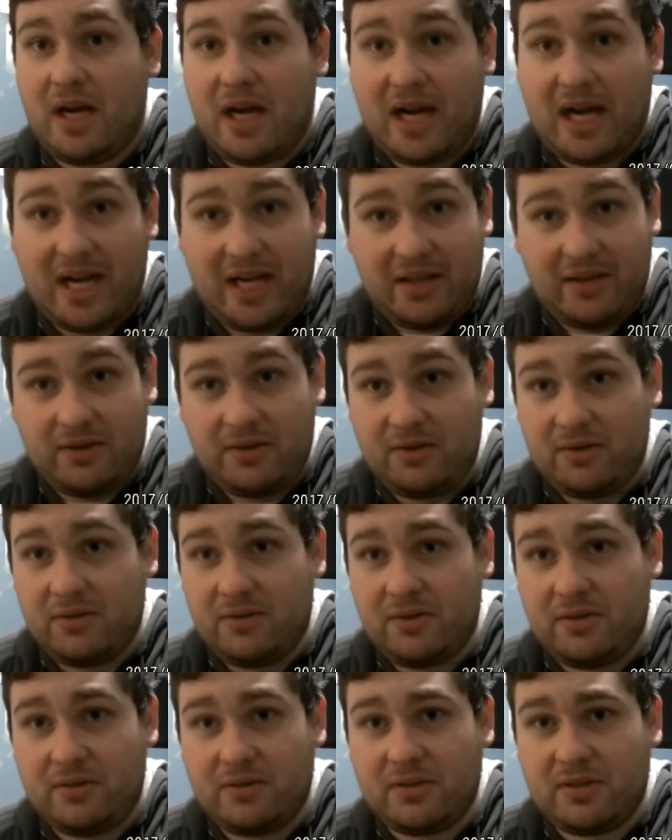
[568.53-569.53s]
either
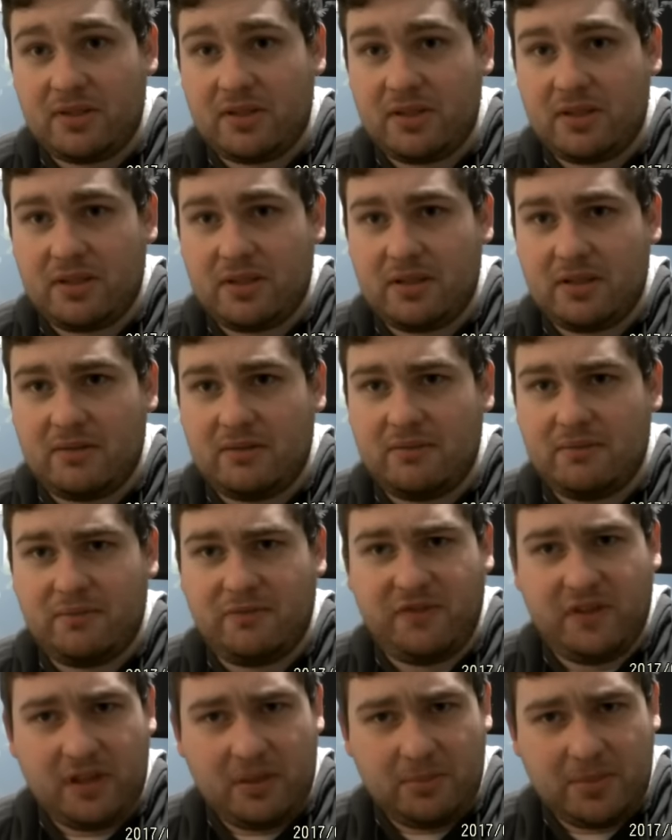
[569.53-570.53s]
there's a
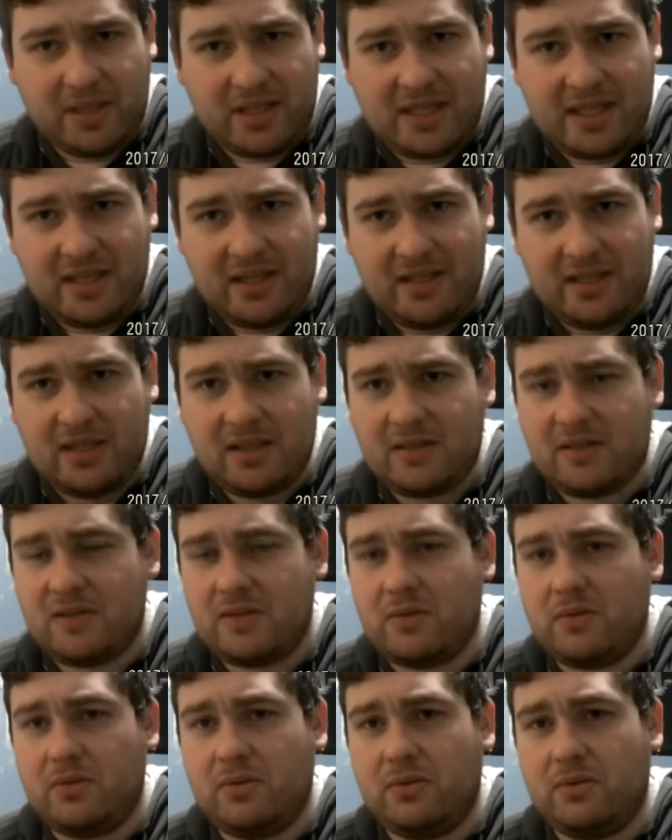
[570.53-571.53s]
villain behind this,
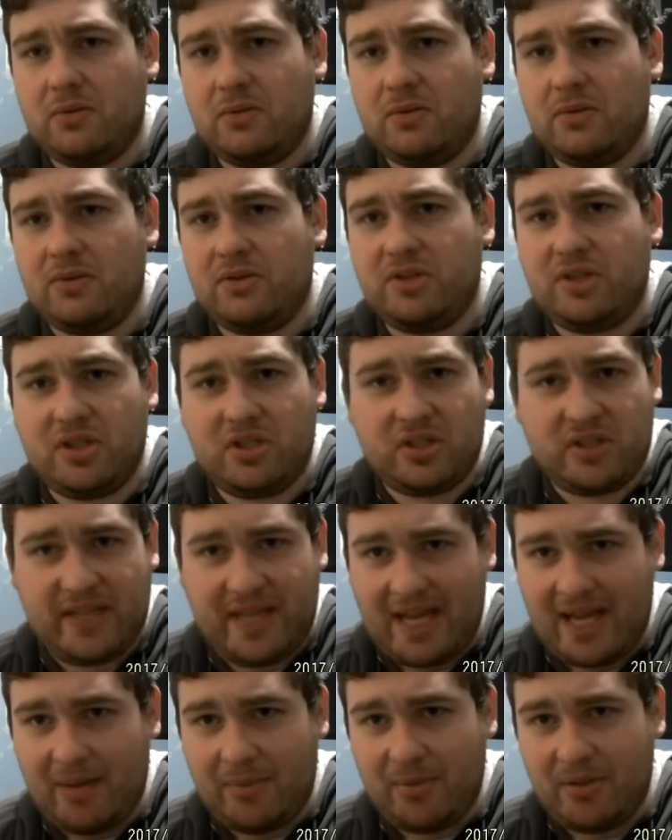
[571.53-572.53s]
or shit just
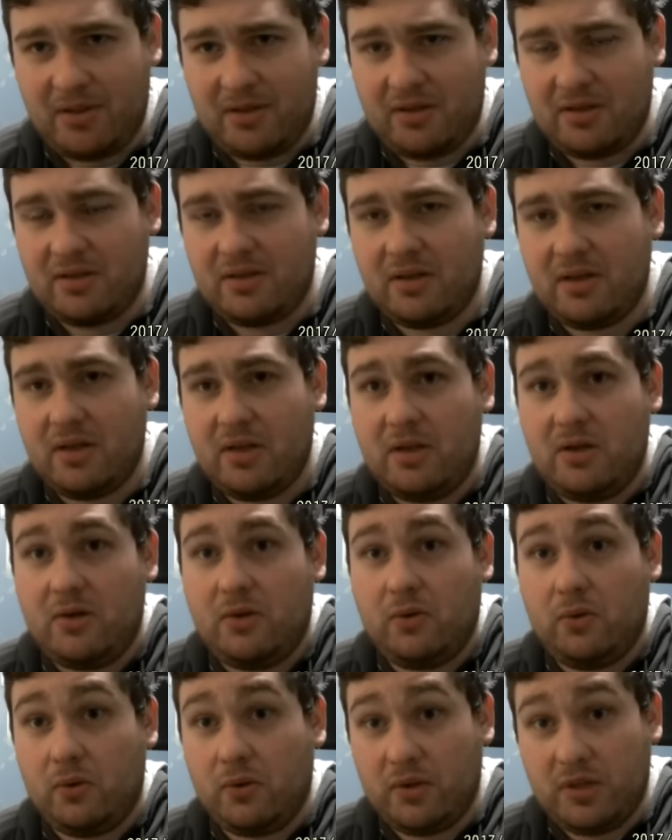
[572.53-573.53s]
happened,
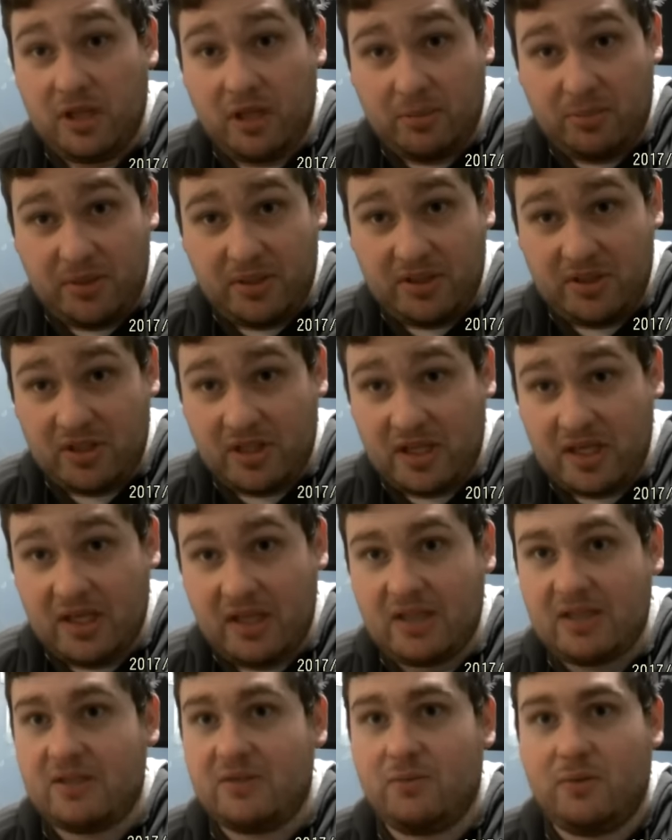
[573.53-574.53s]
or company
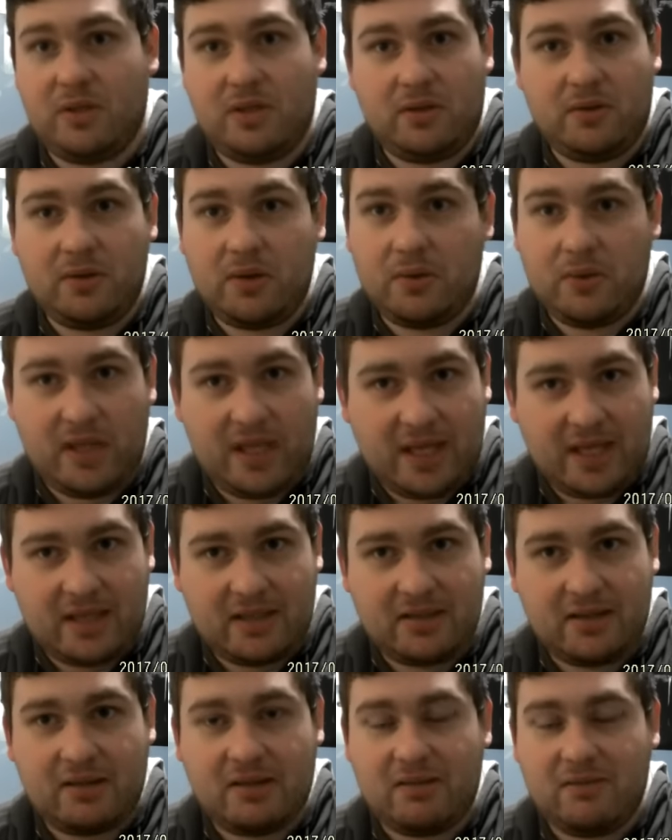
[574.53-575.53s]
shenanigans, we don't know
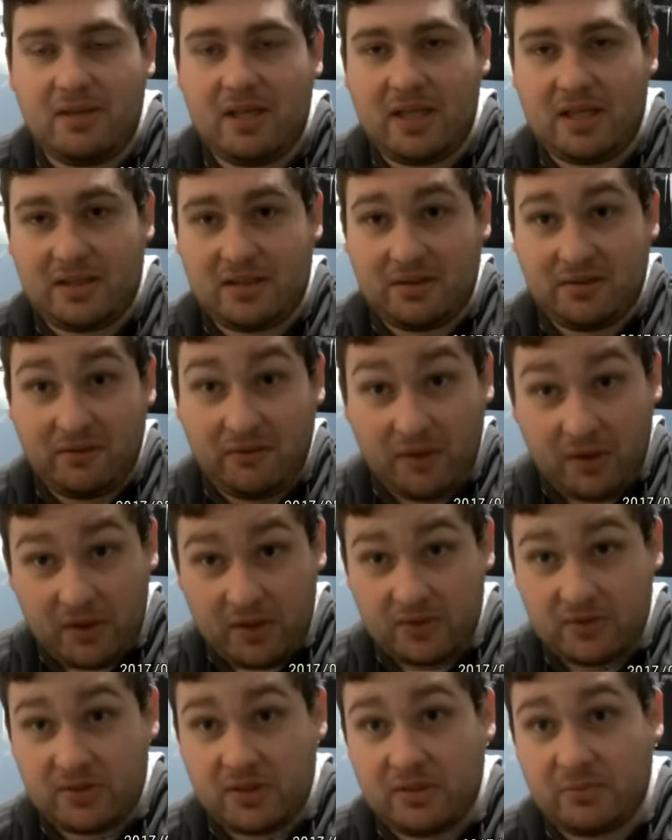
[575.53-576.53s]
yet. It's a very
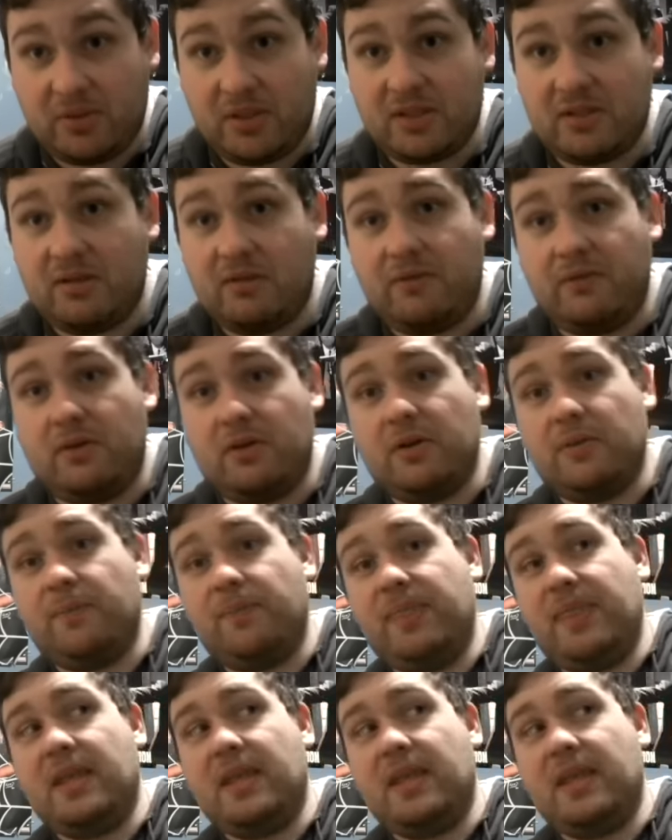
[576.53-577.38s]
interesting plot so far.